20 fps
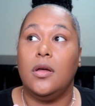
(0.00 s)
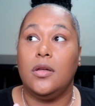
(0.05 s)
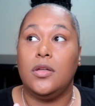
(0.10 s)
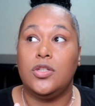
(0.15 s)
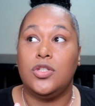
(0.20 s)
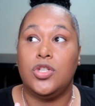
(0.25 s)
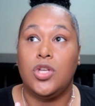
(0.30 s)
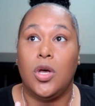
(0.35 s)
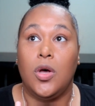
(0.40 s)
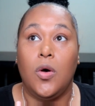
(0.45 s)

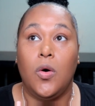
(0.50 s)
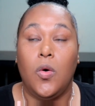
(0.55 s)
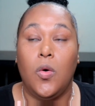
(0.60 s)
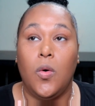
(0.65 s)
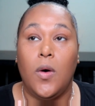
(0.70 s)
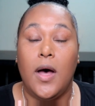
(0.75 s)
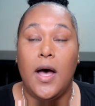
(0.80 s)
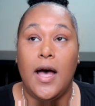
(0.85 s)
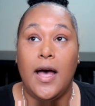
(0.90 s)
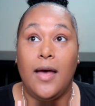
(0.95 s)

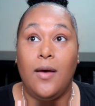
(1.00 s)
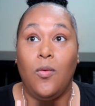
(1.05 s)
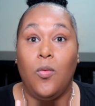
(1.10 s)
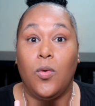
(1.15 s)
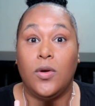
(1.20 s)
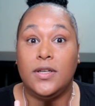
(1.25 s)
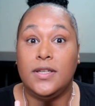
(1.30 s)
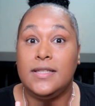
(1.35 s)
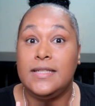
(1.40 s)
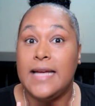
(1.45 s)
So I
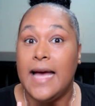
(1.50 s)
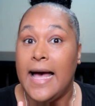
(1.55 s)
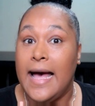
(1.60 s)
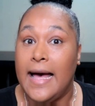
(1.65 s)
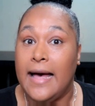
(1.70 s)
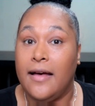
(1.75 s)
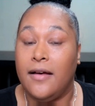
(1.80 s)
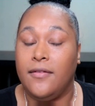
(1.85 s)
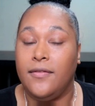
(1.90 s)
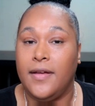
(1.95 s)
wanted to
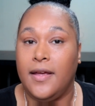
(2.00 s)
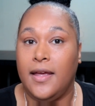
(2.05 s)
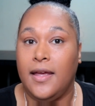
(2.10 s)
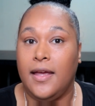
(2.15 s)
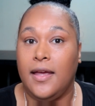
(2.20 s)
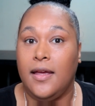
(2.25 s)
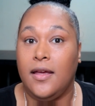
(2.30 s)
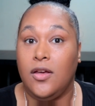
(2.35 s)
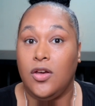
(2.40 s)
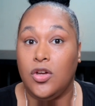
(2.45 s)
have
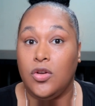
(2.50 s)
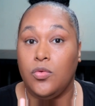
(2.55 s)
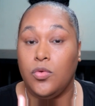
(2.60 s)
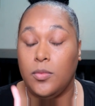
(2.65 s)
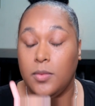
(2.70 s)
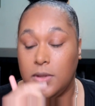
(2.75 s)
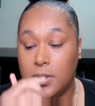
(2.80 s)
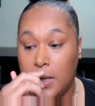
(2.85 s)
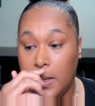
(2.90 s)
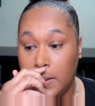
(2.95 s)
a good
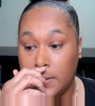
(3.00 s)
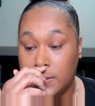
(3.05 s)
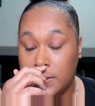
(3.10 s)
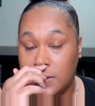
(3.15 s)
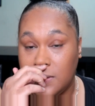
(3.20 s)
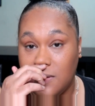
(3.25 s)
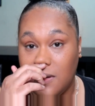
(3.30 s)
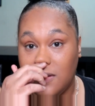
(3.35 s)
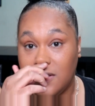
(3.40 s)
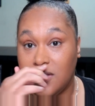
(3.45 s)
rheumatologist,
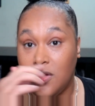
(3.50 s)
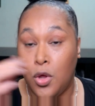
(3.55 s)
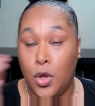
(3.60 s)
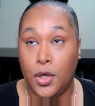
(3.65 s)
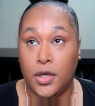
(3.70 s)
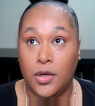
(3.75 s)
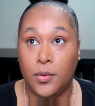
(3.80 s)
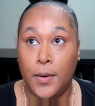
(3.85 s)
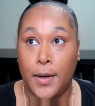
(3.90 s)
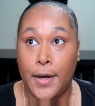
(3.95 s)
so I was
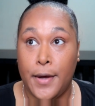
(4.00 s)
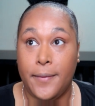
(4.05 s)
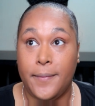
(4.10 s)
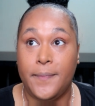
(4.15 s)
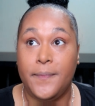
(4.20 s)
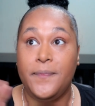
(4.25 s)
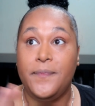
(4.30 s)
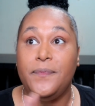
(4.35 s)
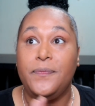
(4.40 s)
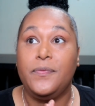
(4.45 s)
calling
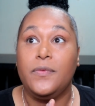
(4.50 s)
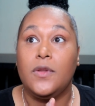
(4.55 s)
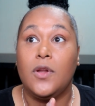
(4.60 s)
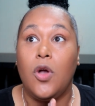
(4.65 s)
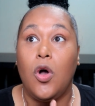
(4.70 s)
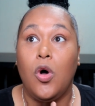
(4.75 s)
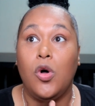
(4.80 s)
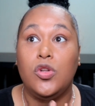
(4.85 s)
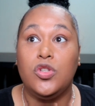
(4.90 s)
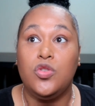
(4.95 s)
around.
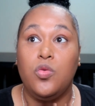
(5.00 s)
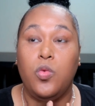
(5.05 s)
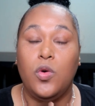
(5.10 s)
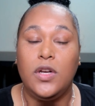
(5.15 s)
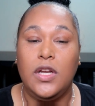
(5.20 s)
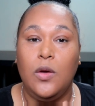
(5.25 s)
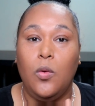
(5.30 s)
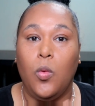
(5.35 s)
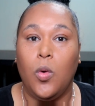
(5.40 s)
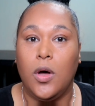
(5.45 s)
All
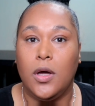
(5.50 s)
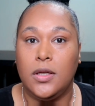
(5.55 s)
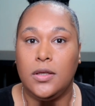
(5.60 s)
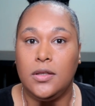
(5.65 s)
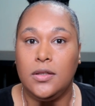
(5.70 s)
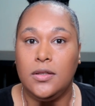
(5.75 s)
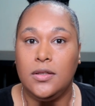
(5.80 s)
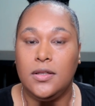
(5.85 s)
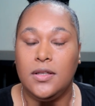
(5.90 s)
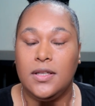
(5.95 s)

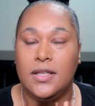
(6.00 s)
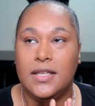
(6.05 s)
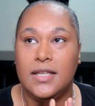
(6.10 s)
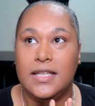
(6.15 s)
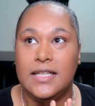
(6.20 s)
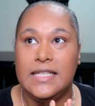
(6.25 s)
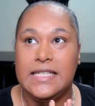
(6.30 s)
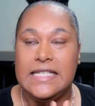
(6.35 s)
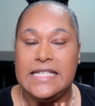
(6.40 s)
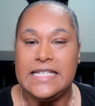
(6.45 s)
21
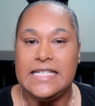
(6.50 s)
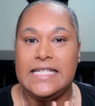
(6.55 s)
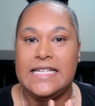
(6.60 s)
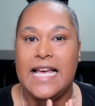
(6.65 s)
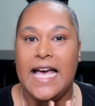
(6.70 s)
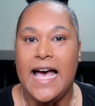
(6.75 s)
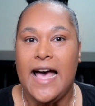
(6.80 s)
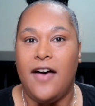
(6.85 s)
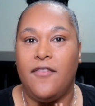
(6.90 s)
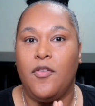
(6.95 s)
didn't
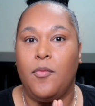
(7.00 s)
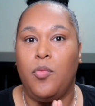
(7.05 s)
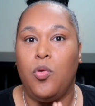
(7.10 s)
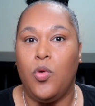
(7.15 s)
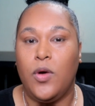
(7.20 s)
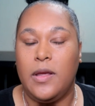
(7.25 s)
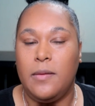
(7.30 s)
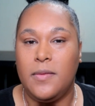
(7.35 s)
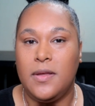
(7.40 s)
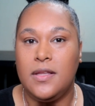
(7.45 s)
have
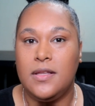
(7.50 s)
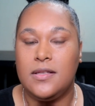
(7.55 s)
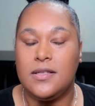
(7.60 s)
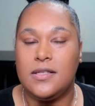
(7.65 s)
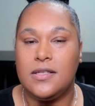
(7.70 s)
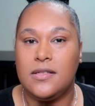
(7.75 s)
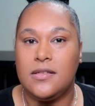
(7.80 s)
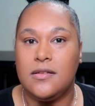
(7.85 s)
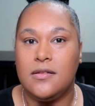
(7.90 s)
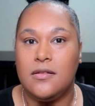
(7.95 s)

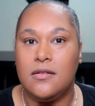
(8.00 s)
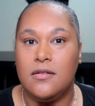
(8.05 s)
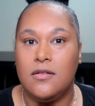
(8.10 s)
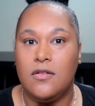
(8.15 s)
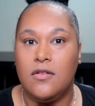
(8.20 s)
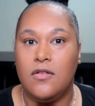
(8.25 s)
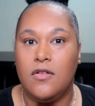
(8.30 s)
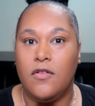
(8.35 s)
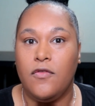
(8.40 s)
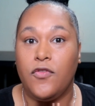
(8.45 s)
appointments
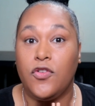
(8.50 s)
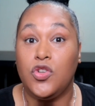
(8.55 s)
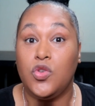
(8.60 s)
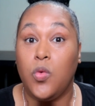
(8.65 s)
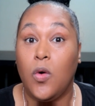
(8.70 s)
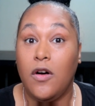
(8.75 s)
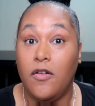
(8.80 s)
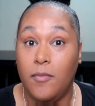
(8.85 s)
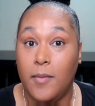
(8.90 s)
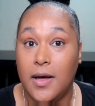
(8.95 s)
for
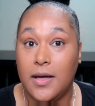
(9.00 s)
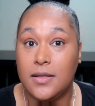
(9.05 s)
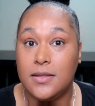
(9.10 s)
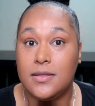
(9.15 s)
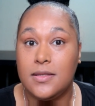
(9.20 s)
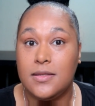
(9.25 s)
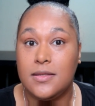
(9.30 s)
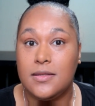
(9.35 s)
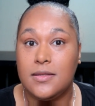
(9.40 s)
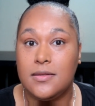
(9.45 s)
12
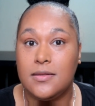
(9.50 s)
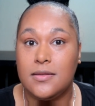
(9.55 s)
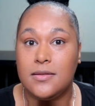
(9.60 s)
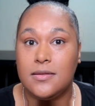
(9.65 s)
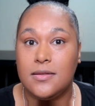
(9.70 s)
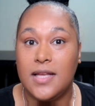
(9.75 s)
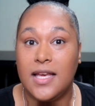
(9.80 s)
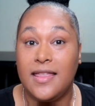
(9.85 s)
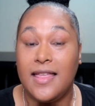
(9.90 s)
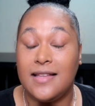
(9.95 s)
months.
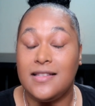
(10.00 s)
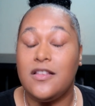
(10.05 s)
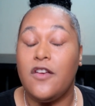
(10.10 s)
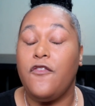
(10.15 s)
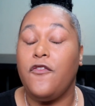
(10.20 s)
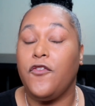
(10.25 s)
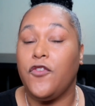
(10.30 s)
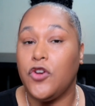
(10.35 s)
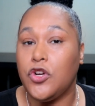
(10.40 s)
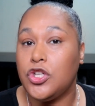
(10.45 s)
Like, that's the
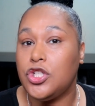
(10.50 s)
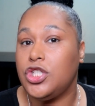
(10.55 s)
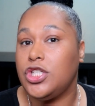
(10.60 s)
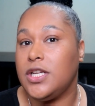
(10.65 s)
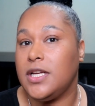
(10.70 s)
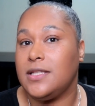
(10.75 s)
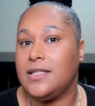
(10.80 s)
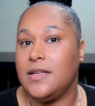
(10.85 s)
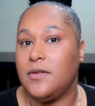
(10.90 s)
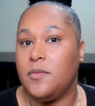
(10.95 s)
first
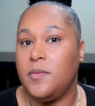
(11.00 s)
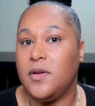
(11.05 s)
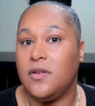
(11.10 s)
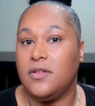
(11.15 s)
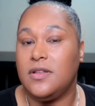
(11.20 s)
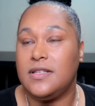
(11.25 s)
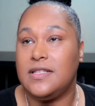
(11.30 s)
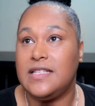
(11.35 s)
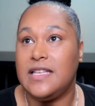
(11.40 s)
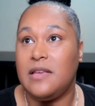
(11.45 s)
chance they would be able
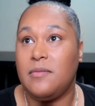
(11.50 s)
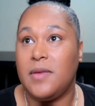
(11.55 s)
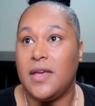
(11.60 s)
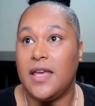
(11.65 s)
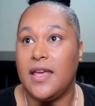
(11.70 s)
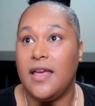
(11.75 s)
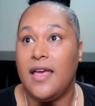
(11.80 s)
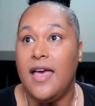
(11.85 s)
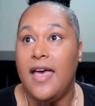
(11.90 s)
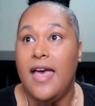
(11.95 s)
to see
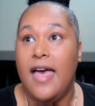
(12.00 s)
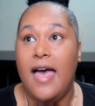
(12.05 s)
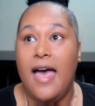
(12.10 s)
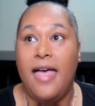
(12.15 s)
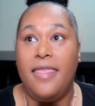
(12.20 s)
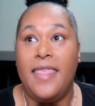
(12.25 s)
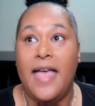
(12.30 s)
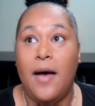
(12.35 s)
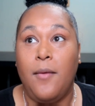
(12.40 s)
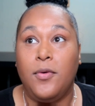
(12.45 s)
me.
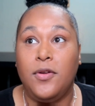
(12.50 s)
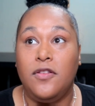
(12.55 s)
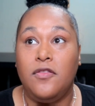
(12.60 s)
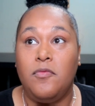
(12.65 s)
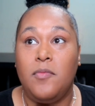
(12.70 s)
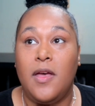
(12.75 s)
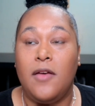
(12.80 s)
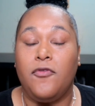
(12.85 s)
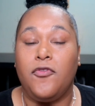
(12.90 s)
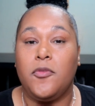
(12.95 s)
And that would have
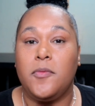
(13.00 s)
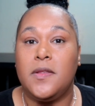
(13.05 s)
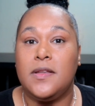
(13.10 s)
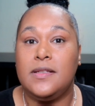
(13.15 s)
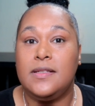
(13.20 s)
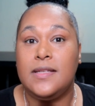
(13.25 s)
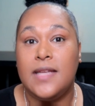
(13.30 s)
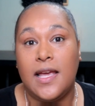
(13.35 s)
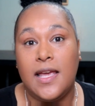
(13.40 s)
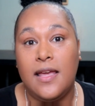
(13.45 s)
meant from the
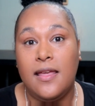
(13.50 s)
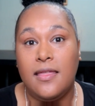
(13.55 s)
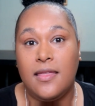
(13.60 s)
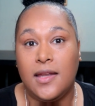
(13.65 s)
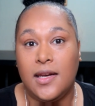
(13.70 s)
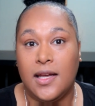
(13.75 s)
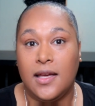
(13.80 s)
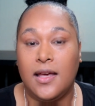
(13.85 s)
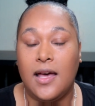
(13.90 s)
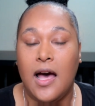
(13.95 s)
date
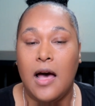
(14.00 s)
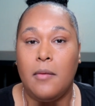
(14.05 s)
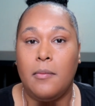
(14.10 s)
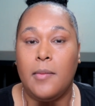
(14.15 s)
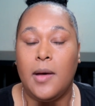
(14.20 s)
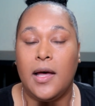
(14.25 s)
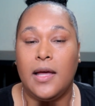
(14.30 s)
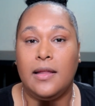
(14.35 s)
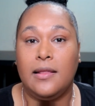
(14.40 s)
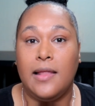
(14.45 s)
that I got
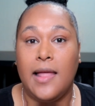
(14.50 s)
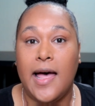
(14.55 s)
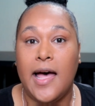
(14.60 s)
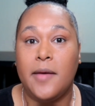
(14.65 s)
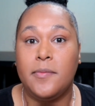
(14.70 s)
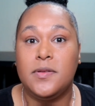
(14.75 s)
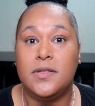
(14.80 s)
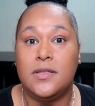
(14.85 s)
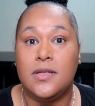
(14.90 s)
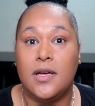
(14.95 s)
my
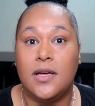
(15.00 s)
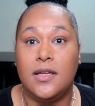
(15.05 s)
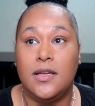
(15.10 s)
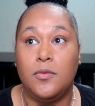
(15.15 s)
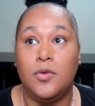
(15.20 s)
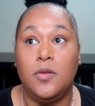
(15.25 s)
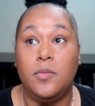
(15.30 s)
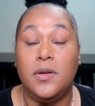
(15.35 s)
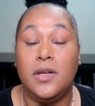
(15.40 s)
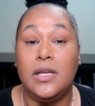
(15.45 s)
labs done, it
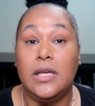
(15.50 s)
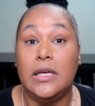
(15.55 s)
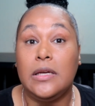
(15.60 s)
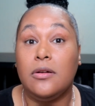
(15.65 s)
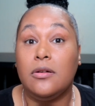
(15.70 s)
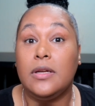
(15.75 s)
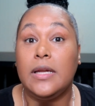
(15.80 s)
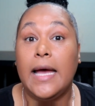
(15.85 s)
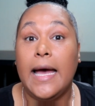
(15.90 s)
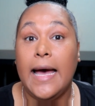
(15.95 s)
would have been a
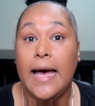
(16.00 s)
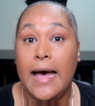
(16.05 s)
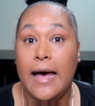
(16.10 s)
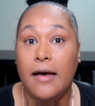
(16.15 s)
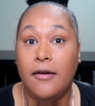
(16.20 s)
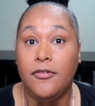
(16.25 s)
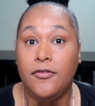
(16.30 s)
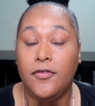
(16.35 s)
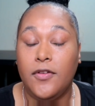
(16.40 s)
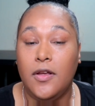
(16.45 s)
year and a
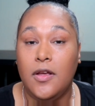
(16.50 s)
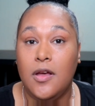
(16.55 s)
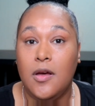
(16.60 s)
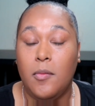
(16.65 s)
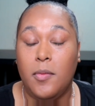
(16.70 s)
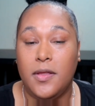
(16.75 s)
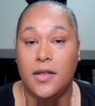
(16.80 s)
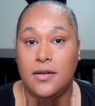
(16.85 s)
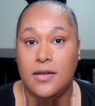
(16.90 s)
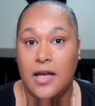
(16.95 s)
half
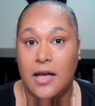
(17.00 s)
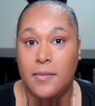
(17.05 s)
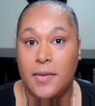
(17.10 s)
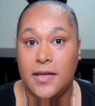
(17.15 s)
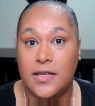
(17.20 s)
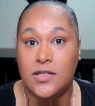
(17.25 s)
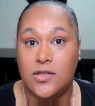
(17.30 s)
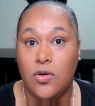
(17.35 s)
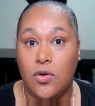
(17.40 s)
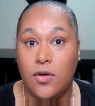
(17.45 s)
by the time I
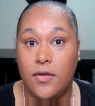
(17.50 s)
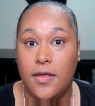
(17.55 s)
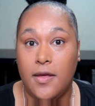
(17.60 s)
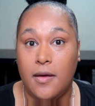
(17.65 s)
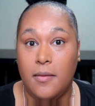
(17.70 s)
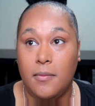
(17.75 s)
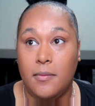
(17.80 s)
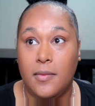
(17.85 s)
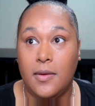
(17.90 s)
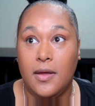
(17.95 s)
saw
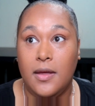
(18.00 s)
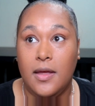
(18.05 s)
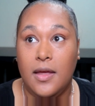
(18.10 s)
them.